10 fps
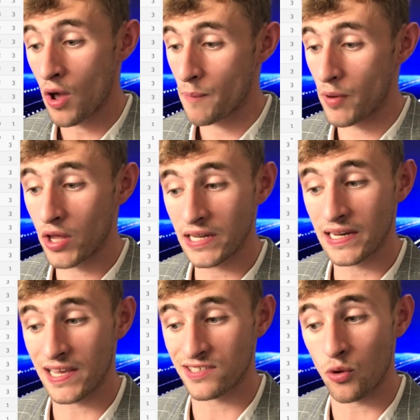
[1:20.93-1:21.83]
Burnley,
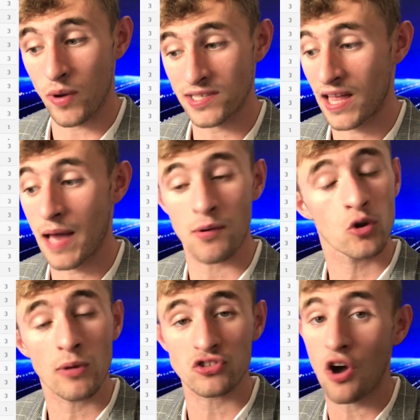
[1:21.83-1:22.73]
Leicester, West Ham and
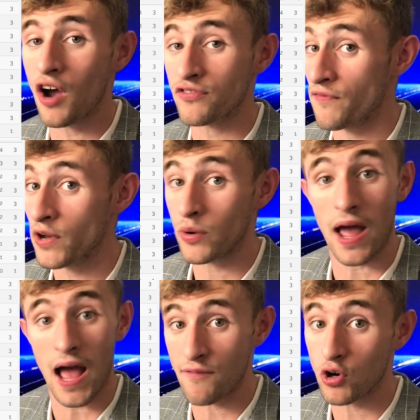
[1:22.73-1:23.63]
almost half the field
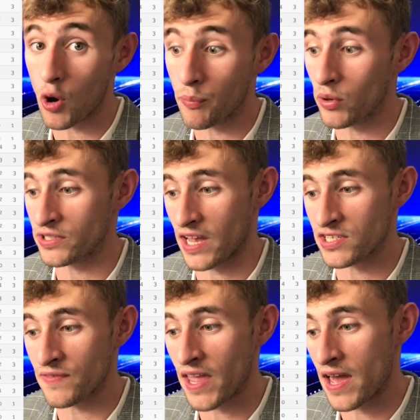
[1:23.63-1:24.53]
haven't got points as of
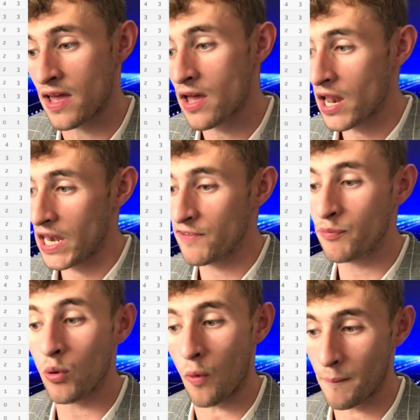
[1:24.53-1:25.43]
yet.
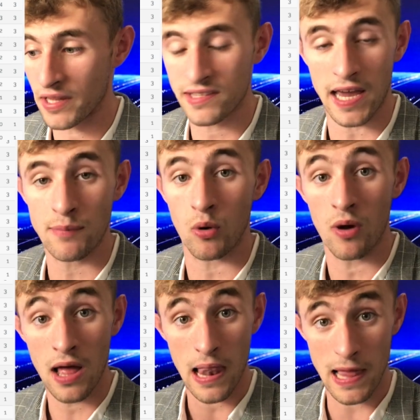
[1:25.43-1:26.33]
Liverpool mid-table.
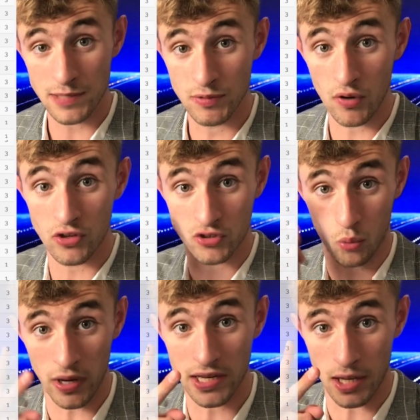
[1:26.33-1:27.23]
Let's move on to
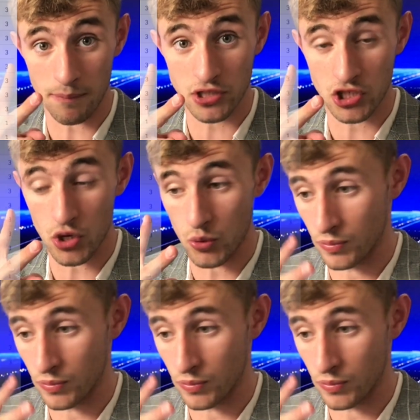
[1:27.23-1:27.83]
week number 2.